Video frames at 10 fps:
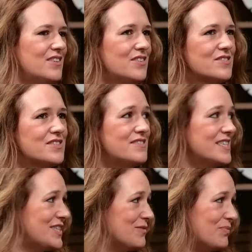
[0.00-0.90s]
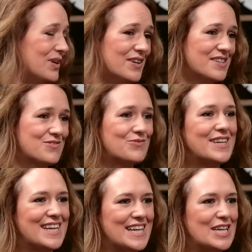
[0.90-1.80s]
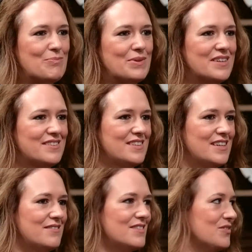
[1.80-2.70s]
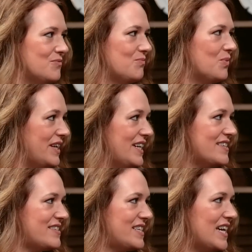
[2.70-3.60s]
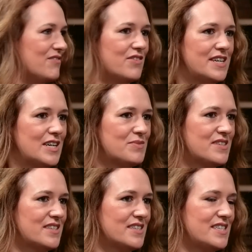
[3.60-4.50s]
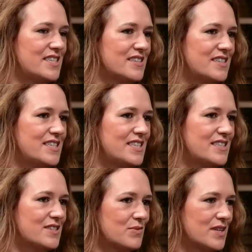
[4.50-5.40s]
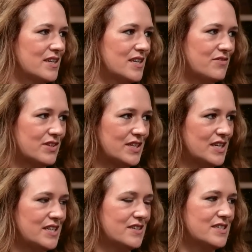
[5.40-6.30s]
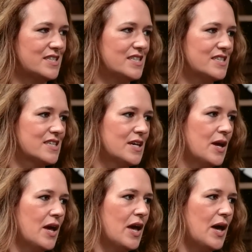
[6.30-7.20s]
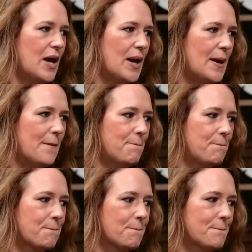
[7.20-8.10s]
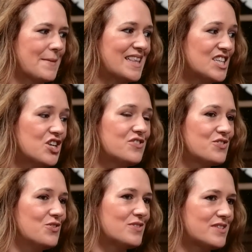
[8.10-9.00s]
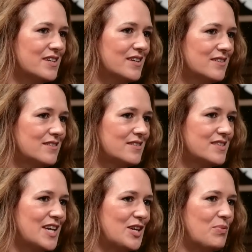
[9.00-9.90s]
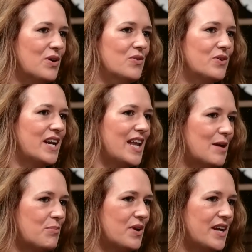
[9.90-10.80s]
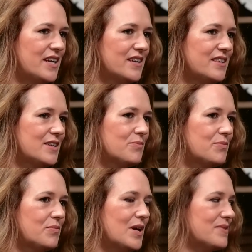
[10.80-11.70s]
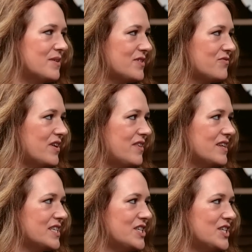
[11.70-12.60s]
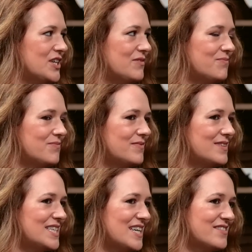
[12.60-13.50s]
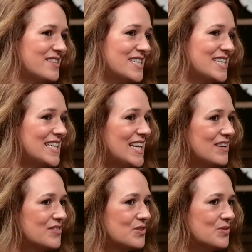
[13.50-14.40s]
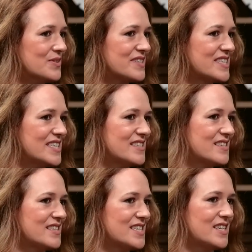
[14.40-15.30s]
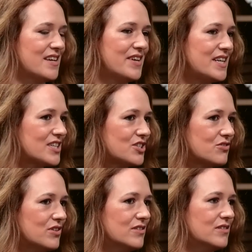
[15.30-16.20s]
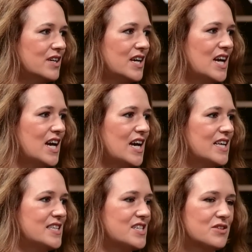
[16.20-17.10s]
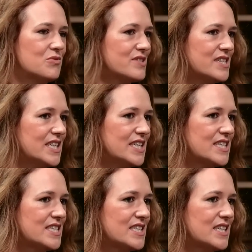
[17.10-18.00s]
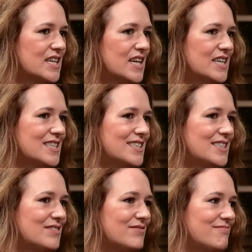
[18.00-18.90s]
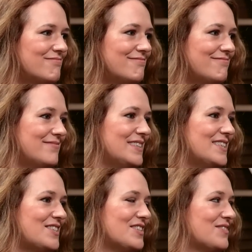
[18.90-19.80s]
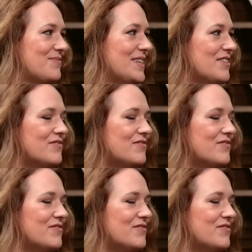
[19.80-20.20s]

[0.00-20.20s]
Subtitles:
not so distant past, really, but, you know, not what it is today, right up to the 1990s is what they're covering, the early 90s. And they chose not to take part or collaborate, and I think perhaps that was the right thing to do. The downside now, of course, is that they don't have any control and they don't know what's in it, and it's just a